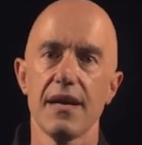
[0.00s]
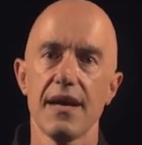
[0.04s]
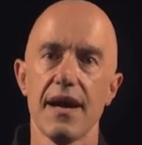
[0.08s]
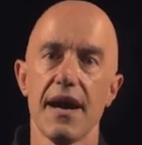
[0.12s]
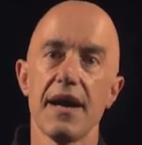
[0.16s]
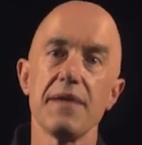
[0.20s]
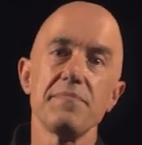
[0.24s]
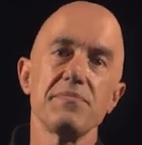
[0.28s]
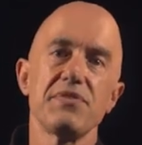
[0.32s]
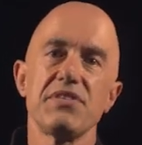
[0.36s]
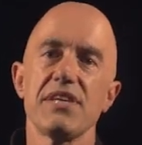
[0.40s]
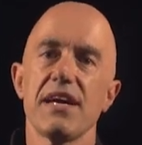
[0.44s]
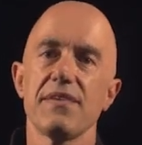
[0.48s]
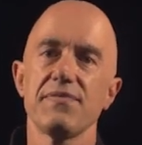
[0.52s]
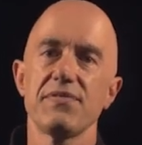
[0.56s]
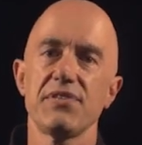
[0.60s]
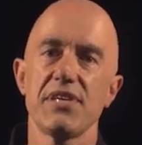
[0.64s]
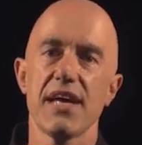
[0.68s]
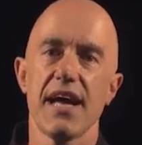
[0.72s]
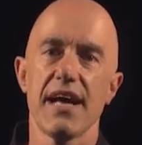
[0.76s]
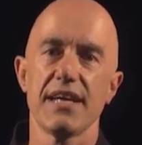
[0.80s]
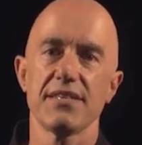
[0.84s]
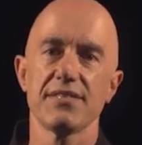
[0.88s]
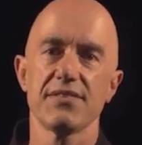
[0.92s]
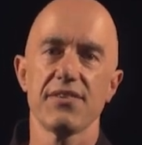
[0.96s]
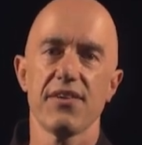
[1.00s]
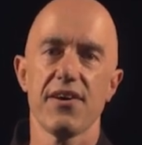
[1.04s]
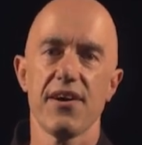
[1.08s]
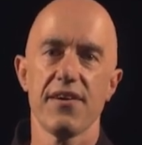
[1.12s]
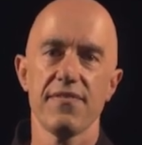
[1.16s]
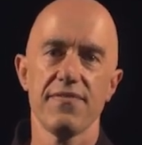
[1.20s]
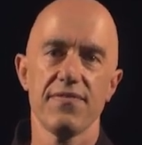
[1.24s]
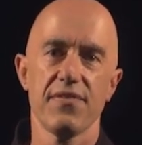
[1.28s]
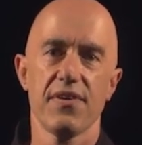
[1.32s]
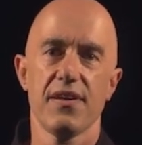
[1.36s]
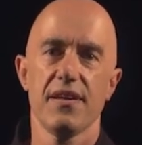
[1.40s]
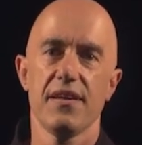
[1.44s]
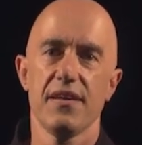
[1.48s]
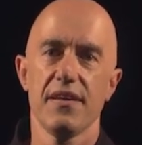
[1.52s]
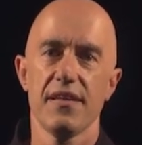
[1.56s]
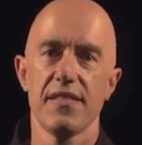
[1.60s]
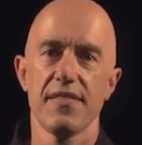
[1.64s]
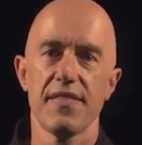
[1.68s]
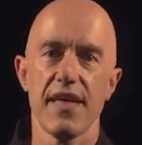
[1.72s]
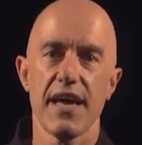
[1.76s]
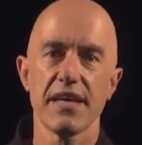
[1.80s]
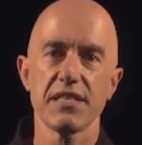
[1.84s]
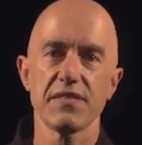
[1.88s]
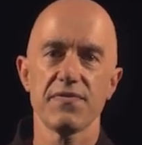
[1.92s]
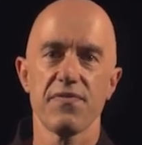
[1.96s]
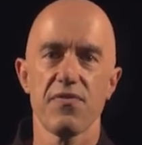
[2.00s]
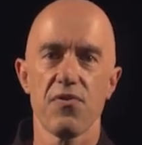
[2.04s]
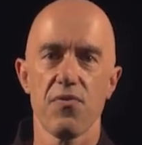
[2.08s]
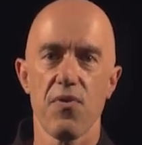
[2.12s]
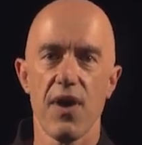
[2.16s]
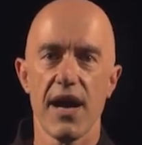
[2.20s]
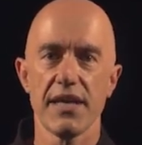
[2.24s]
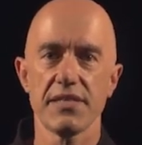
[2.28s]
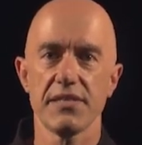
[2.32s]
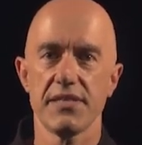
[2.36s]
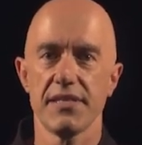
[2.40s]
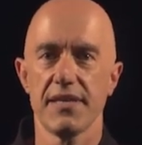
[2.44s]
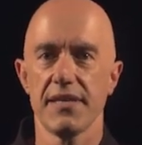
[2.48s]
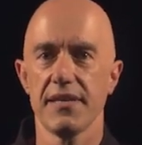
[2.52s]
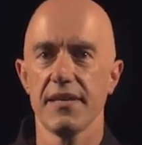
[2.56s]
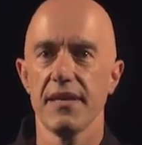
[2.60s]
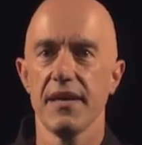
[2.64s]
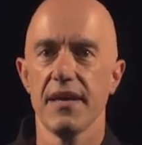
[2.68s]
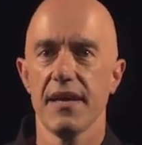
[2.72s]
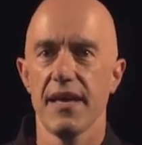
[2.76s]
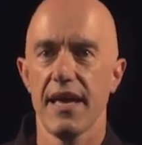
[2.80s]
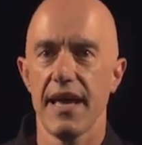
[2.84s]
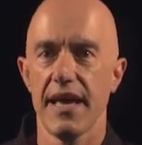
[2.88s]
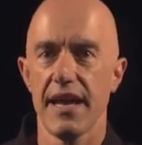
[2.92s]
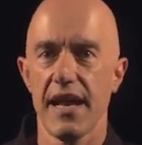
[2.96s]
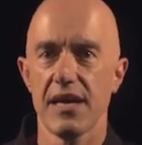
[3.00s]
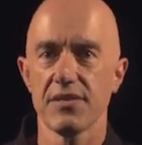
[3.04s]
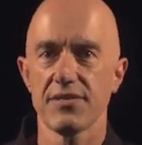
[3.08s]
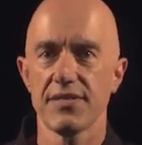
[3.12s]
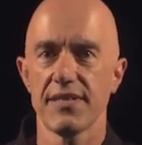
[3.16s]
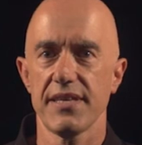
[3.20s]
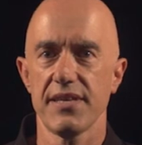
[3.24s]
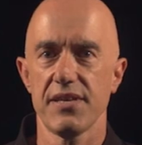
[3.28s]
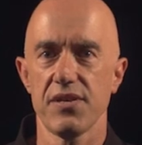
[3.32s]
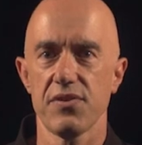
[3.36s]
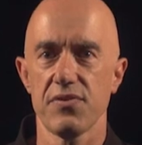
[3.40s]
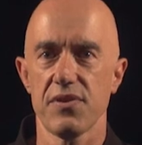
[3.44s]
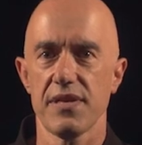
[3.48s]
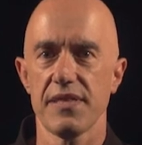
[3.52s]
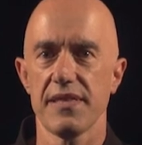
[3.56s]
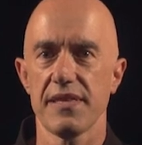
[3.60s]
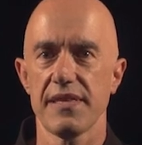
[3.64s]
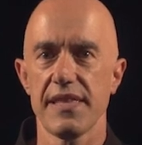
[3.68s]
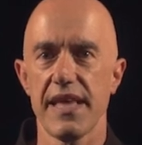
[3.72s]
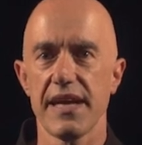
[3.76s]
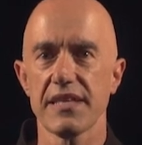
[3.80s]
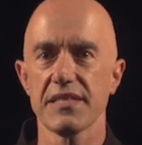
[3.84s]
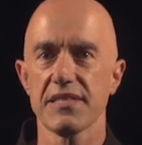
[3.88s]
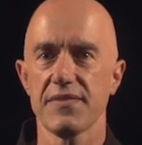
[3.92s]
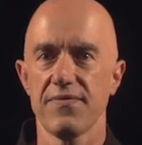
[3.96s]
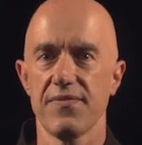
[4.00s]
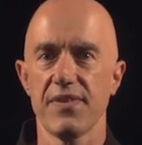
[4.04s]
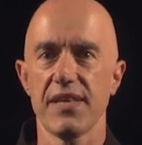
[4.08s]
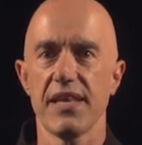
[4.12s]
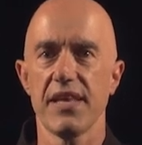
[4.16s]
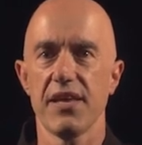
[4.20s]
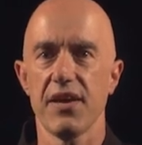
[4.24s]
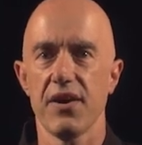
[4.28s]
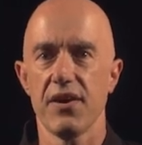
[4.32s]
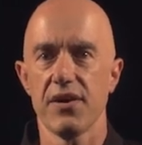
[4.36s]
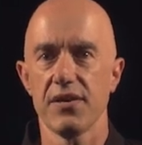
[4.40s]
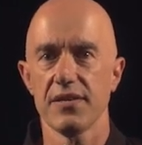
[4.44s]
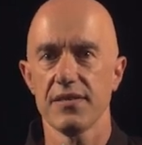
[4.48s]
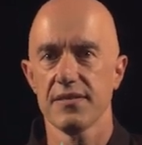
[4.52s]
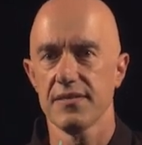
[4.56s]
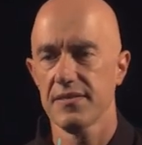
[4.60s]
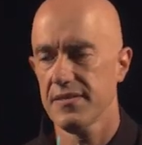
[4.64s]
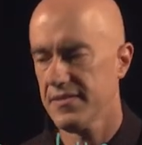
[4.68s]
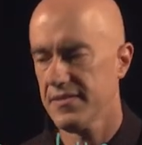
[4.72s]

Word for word: I'm Jeff Chasnov. Thanks for watching, and I'll see you in the next video.